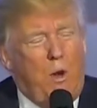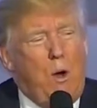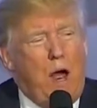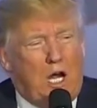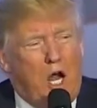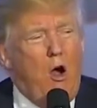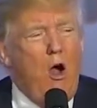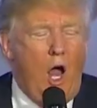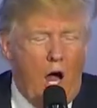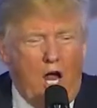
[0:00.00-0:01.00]
We want to go
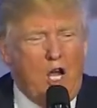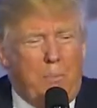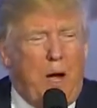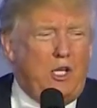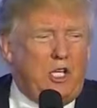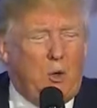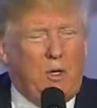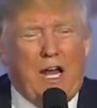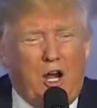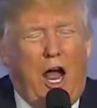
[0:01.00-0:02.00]
under budget. You
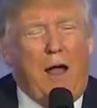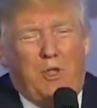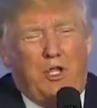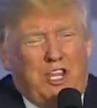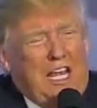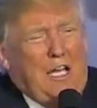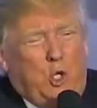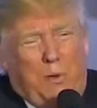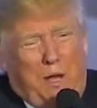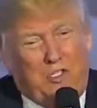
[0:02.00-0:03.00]
got to know, the thing I
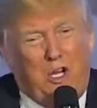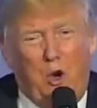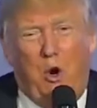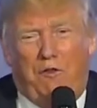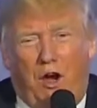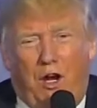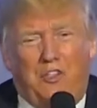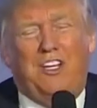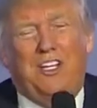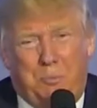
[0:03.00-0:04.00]
do best, in all
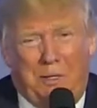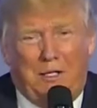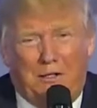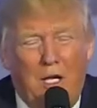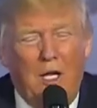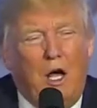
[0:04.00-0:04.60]
fairness, is build.